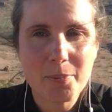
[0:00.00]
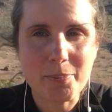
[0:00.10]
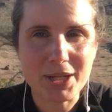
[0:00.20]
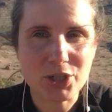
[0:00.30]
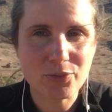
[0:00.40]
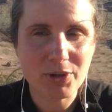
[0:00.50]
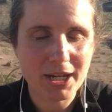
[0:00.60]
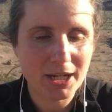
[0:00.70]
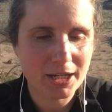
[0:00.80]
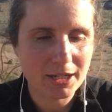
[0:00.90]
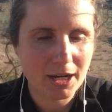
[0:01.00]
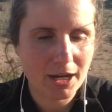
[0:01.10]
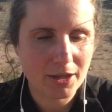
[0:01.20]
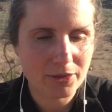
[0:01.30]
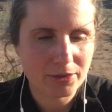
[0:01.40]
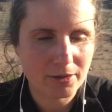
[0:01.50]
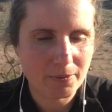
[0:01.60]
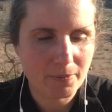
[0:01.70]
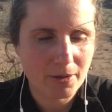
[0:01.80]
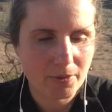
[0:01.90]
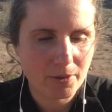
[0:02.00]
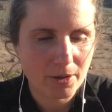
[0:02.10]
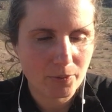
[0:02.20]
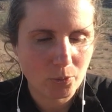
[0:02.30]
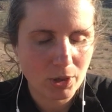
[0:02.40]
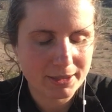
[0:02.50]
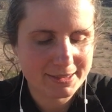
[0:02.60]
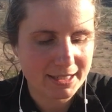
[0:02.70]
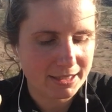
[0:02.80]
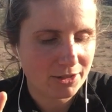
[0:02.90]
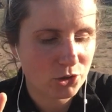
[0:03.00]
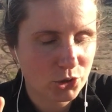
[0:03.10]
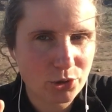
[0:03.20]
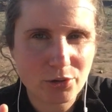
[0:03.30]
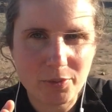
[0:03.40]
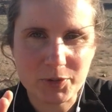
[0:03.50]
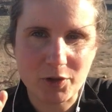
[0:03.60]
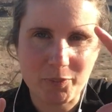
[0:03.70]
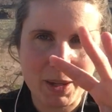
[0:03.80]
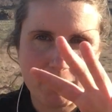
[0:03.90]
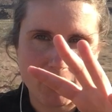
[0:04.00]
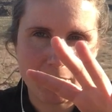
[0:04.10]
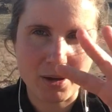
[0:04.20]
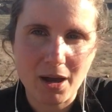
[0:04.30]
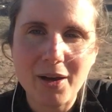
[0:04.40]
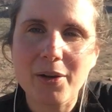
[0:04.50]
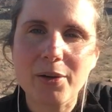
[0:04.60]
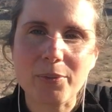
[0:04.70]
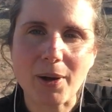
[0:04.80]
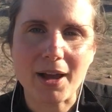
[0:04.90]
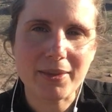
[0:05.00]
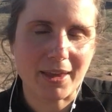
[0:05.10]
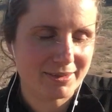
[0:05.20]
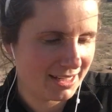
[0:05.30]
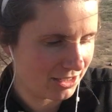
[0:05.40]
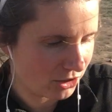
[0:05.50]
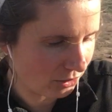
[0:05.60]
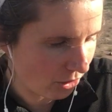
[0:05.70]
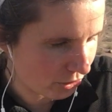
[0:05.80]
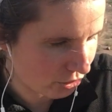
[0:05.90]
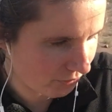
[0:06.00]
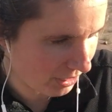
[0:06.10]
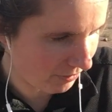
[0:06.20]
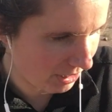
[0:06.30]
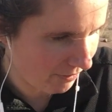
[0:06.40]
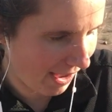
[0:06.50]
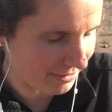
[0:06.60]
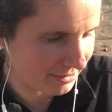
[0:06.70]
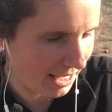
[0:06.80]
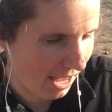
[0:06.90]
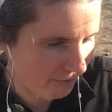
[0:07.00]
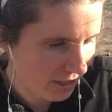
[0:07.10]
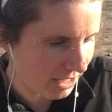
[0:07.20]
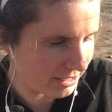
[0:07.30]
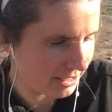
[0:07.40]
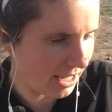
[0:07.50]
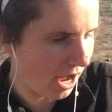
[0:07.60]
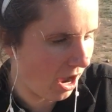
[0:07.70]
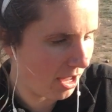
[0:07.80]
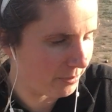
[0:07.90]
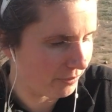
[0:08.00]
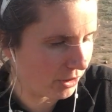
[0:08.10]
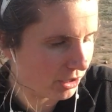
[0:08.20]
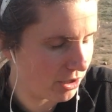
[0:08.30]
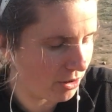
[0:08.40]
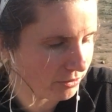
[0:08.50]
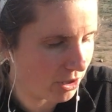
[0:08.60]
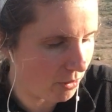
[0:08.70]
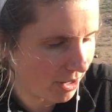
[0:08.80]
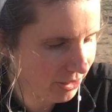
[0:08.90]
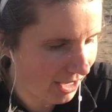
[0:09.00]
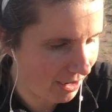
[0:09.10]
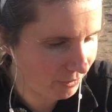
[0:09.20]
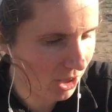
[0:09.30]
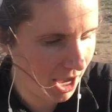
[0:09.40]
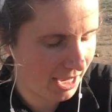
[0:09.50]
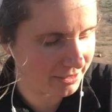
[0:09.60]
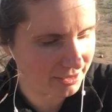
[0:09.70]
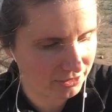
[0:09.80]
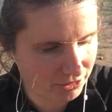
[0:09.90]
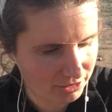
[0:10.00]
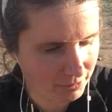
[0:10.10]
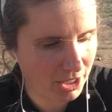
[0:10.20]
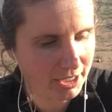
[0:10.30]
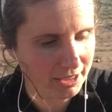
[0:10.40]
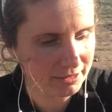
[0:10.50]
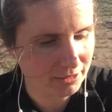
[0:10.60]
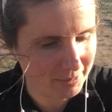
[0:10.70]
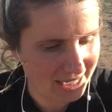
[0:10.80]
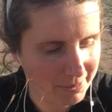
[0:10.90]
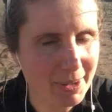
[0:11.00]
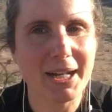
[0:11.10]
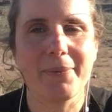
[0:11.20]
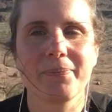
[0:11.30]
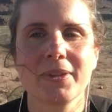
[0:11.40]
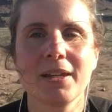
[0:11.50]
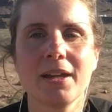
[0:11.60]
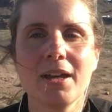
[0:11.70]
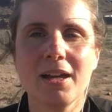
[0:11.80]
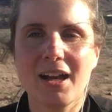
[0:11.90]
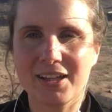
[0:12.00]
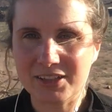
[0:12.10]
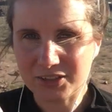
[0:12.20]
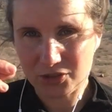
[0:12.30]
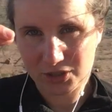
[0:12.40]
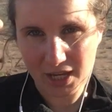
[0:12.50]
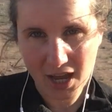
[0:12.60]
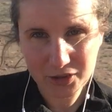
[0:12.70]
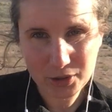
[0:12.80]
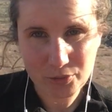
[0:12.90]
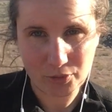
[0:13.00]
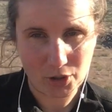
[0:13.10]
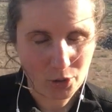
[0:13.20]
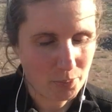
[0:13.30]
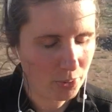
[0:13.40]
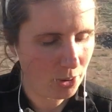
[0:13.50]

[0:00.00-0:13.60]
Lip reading: between, let's see, there's two groups of people. One that tend to launch really, really fast. They have an idea, and before you don't know it, they have clients and they're in the market and they're making money. And then there's the other group